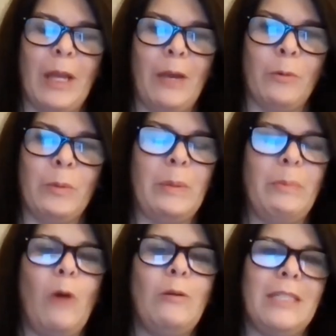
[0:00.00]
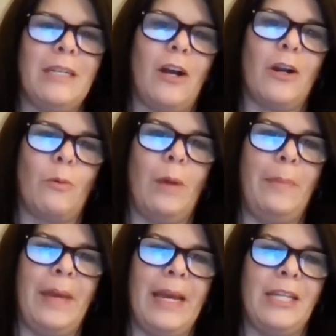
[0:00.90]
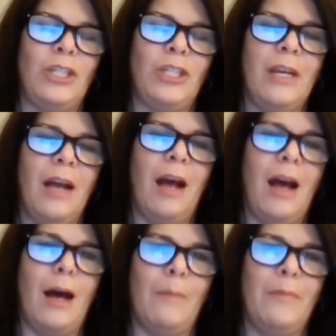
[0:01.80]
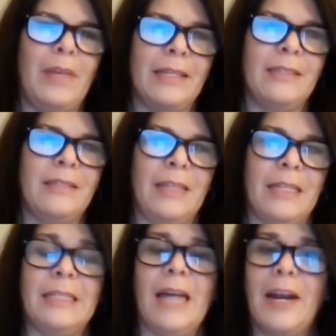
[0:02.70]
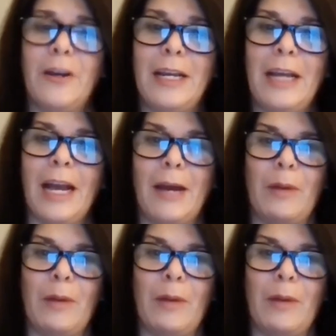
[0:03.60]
It will be posted on our webpage, the entirety.